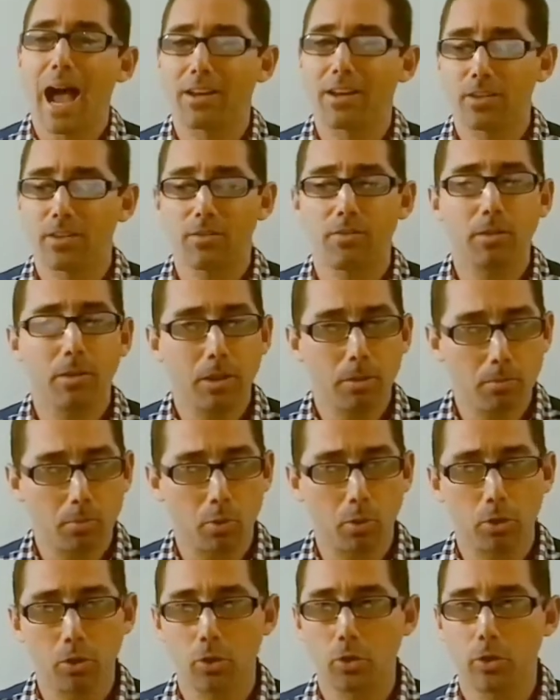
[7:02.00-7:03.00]
Achieving
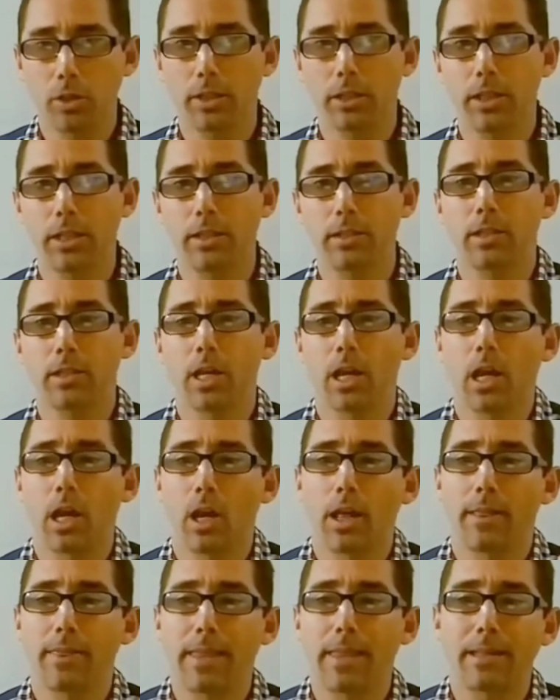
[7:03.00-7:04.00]
opportunities
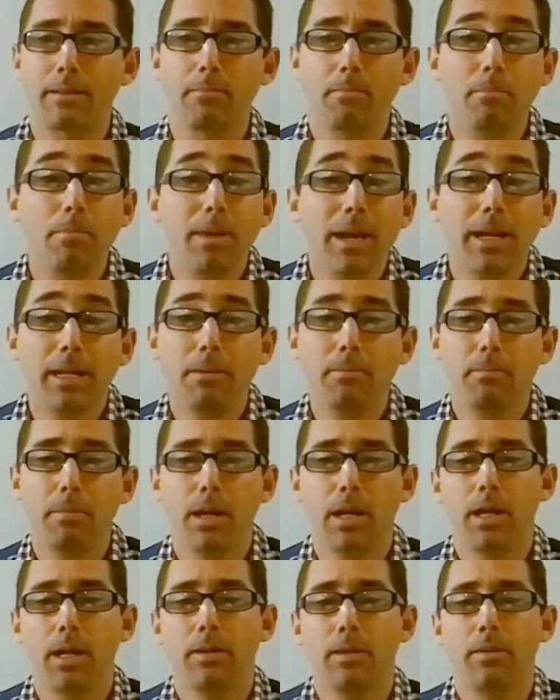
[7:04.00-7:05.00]
that many
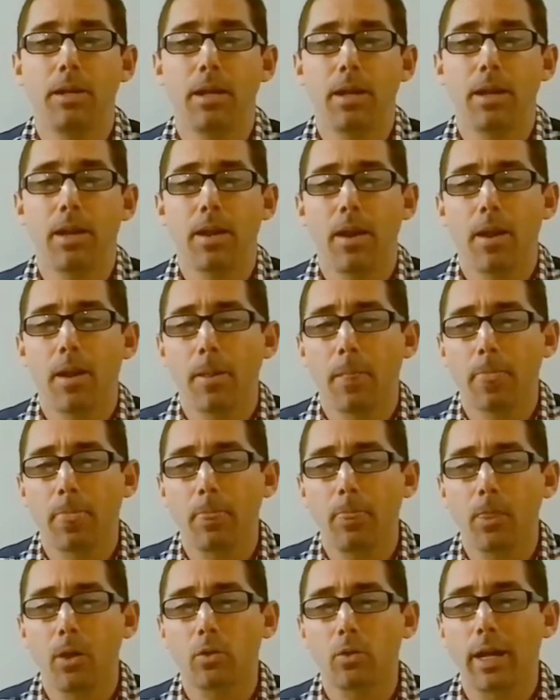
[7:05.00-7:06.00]
may
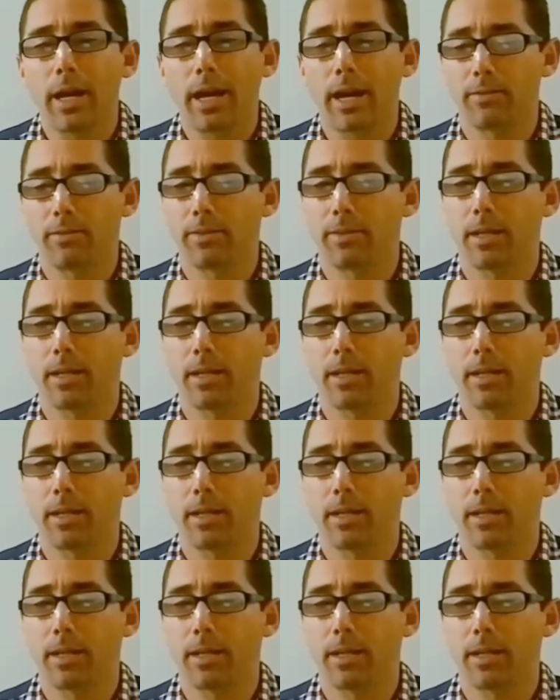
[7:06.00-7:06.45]
not have